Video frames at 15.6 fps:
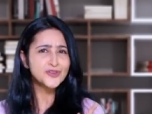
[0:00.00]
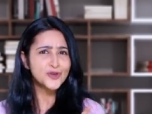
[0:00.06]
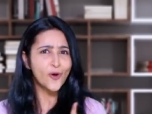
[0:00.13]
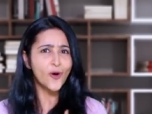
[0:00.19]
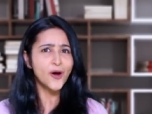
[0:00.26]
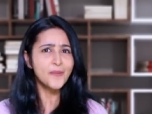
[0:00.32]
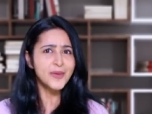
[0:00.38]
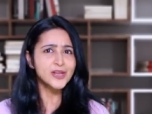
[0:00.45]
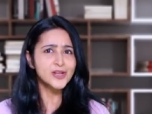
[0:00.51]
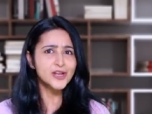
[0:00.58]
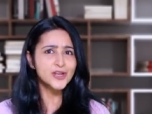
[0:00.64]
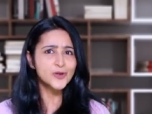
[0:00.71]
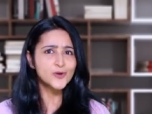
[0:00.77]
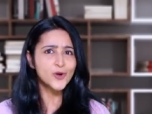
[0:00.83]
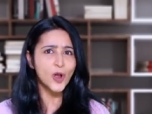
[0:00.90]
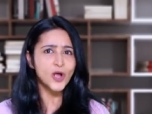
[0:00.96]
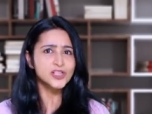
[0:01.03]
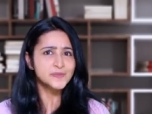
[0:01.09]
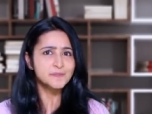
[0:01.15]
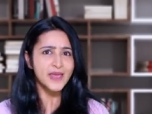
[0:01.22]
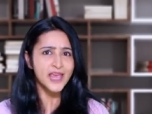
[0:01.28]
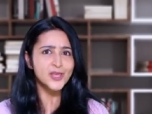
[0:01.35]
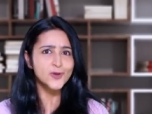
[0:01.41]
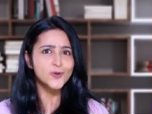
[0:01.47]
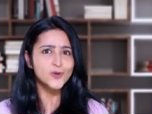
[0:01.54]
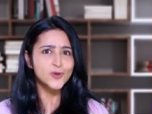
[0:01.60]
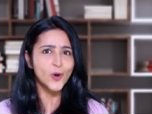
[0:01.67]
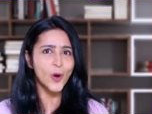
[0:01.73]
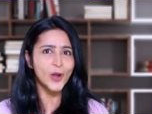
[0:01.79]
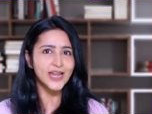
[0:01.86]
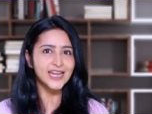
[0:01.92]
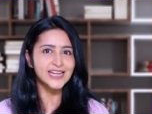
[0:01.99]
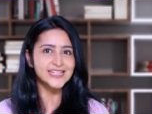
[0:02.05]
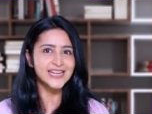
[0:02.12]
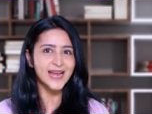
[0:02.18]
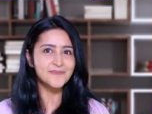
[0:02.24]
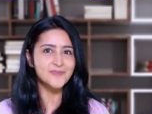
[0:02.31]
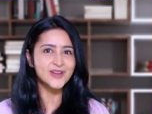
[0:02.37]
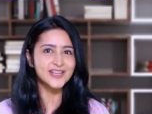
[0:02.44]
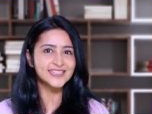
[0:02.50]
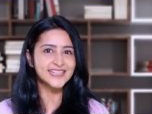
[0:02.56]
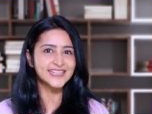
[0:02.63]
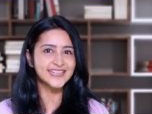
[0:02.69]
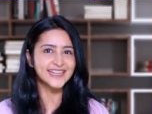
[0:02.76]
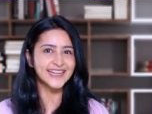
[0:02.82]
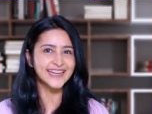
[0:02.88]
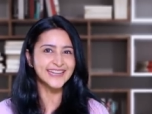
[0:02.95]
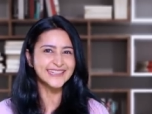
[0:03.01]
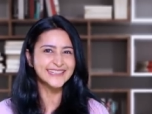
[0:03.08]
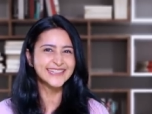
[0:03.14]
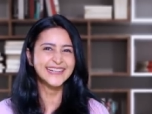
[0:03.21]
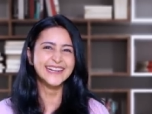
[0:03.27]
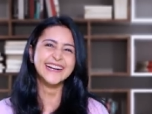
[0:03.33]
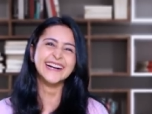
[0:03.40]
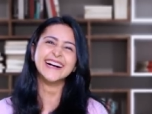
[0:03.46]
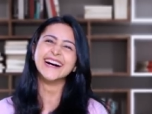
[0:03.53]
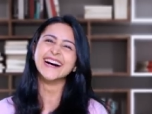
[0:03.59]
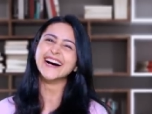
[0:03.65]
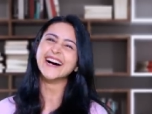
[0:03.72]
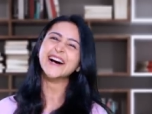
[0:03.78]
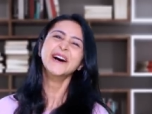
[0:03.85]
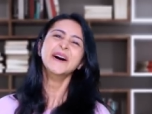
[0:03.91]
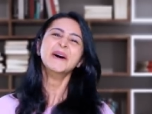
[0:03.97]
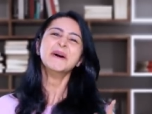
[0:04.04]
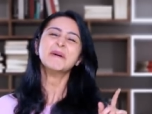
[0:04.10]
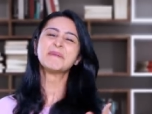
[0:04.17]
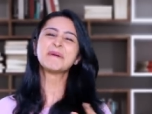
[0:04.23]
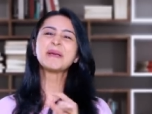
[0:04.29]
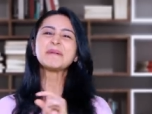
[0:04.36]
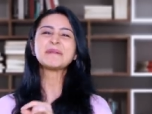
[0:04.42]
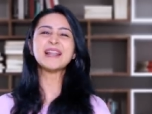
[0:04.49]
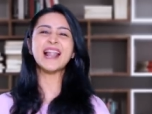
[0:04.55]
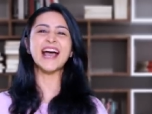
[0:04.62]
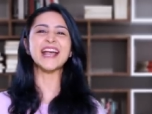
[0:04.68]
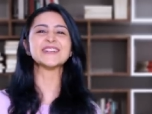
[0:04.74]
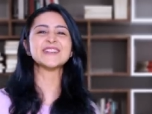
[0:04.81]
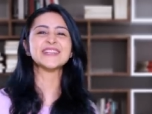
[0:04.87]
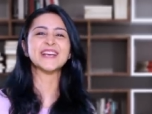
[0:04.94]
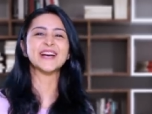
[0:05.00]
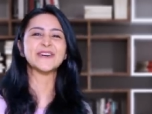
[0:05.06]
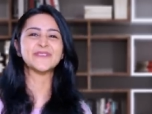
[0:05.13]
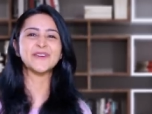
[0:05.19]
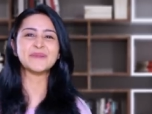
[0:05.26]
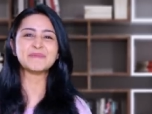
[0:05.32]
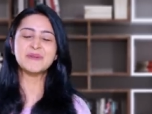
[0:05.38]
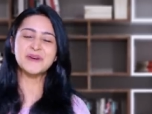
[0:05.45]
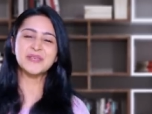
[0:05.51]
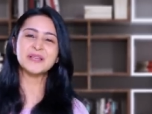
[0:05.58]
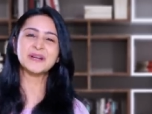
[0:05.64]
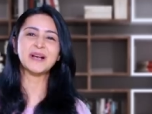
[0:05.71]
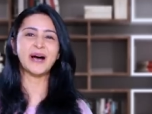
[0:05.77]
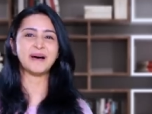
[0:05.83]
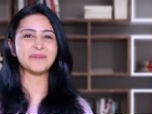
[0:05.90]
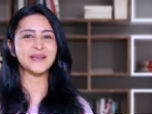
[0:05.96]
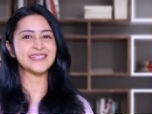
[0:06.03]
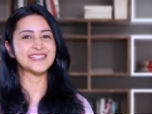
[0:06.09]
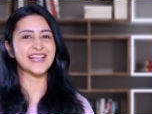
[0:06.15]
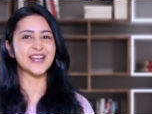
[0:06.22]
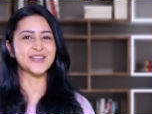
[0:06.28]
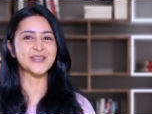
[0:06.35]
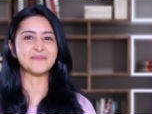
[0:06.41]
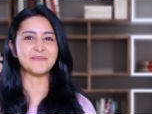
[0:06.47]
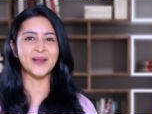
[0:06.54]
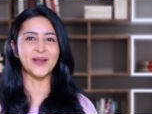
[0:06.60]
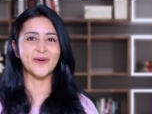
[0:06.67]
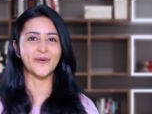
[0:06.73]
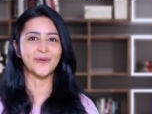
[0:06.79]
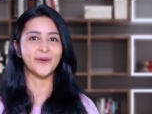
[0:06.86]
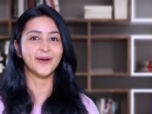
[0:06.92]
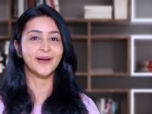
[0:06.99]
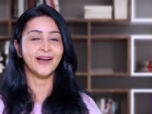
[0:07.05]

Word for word: your mirror neurons make you yawn anytime recently? We would like to hear from you in the comments section below.